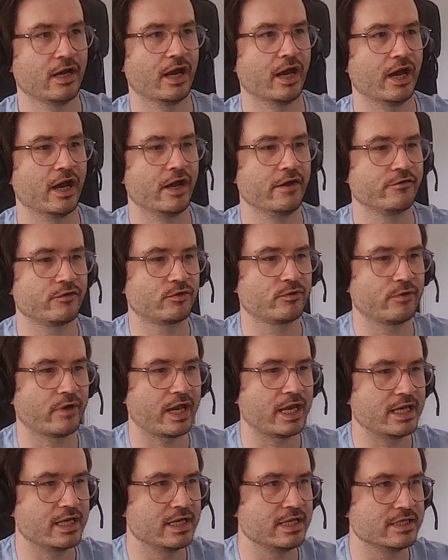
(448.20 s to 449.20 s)
I've
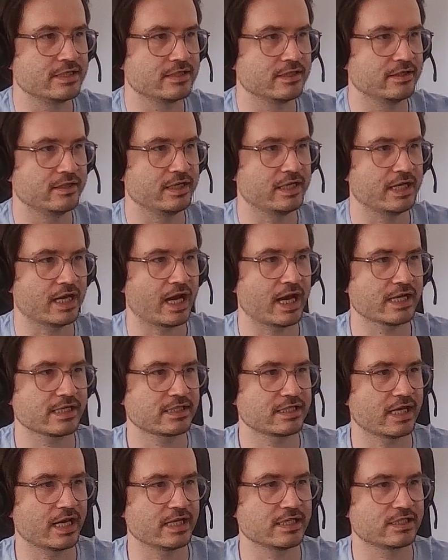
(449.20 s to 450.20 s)
created the
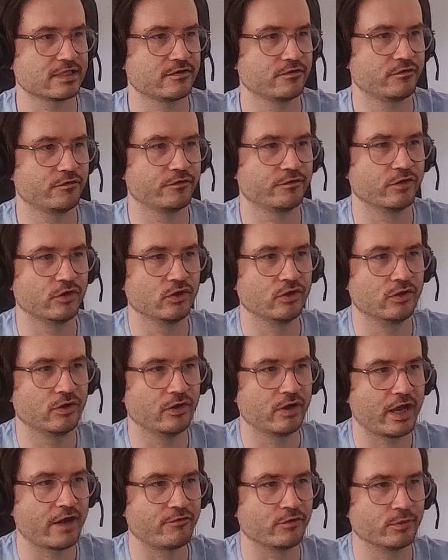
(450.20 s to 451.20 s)
assets
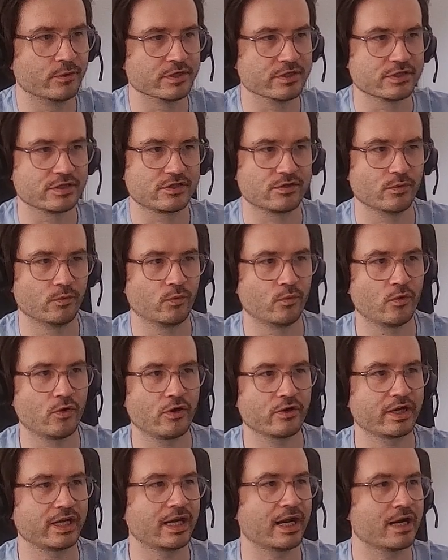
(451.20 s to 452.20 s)
for everyone's
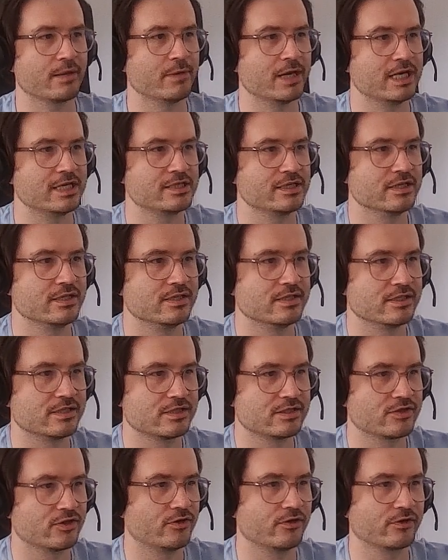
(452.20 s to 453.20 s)
walking animations,
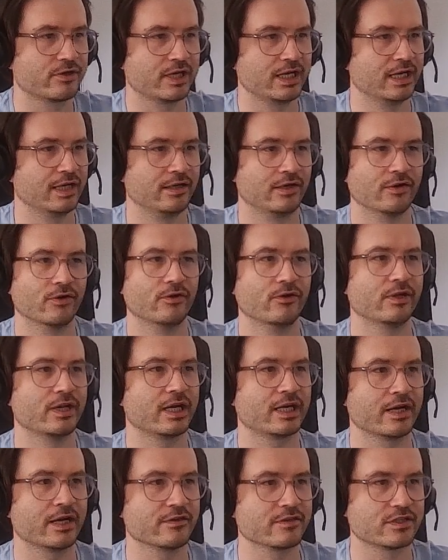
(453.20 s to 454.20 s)
talking, all
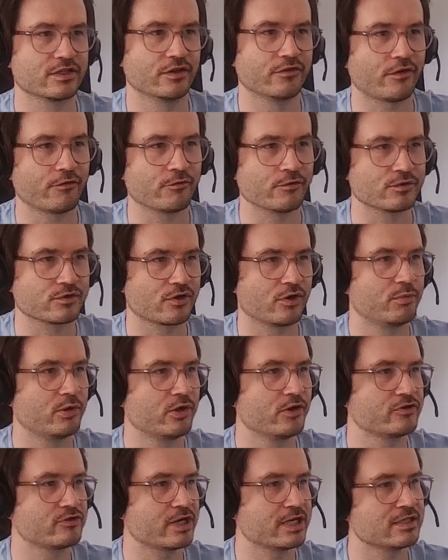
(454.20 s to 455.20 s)
that kind of stuff. Everyone's got
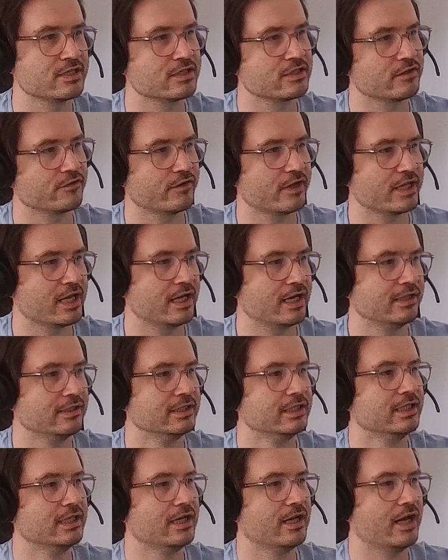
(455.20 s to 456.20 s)
portraits and stuff like that.
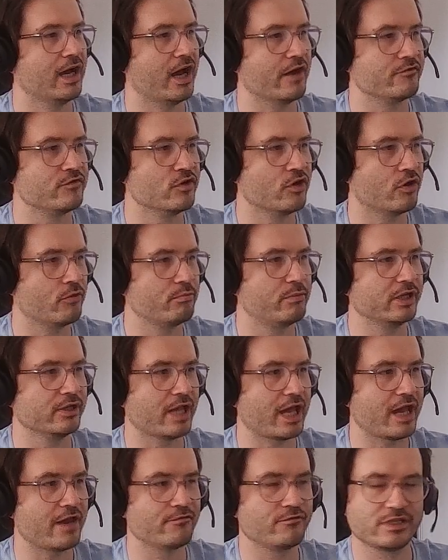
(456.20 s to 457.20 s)
I've not built
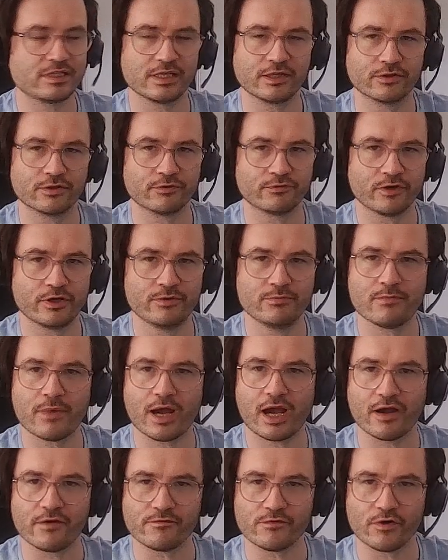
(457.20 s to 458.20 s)
every single room.
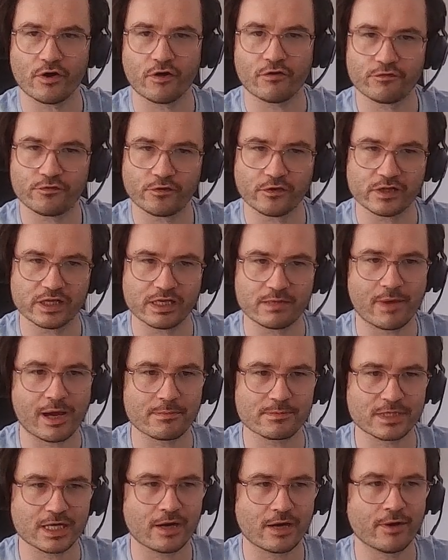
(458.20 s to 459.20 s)
I've not fully
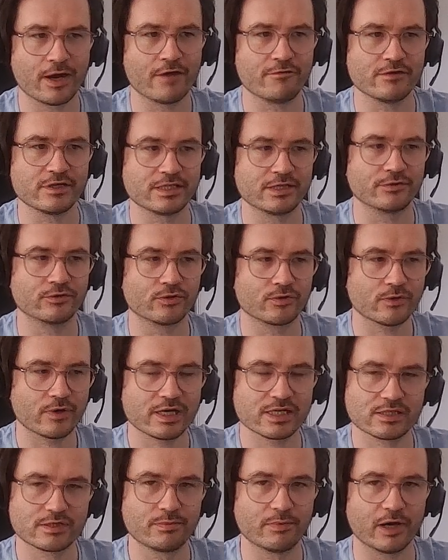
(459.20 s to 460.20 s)
mapped out every single
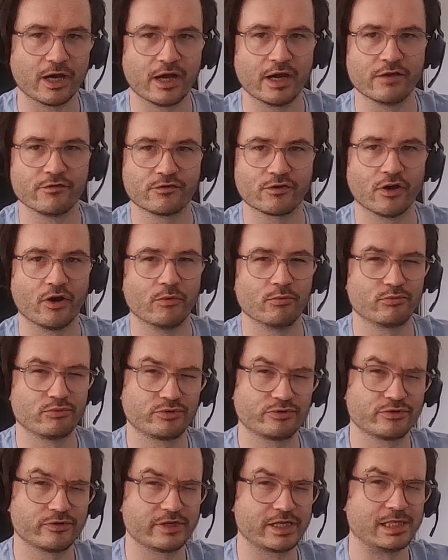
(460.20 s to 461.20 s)
quest, but I've got
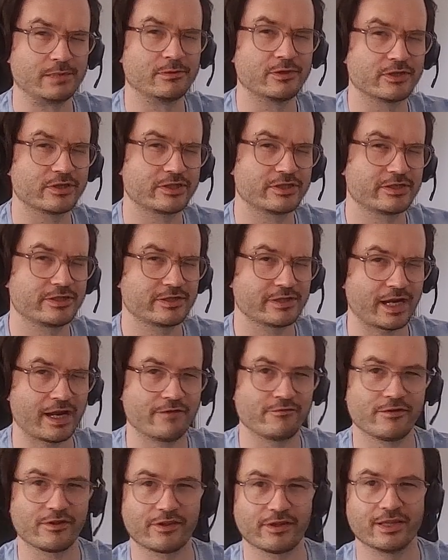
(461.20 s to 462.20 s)
pretty much
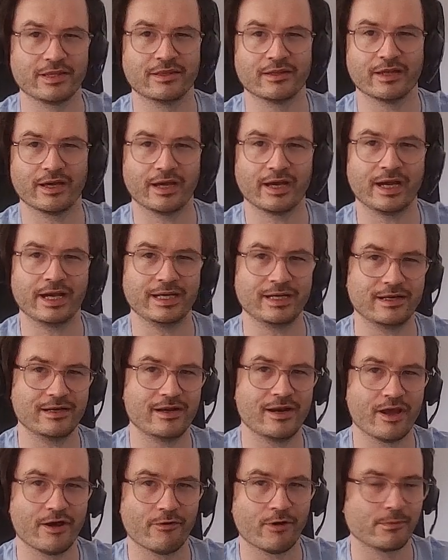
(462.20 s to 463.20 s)
everything that I
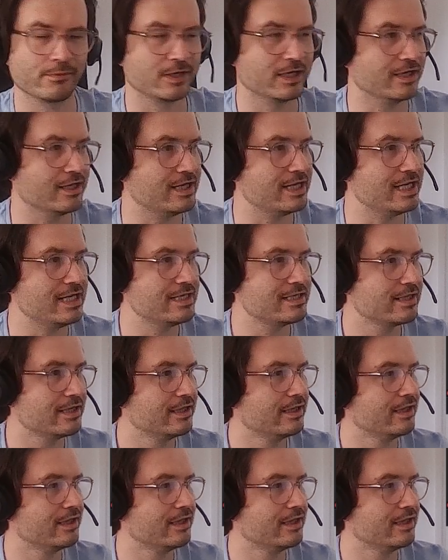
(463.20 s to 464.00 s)
know I'm going to need.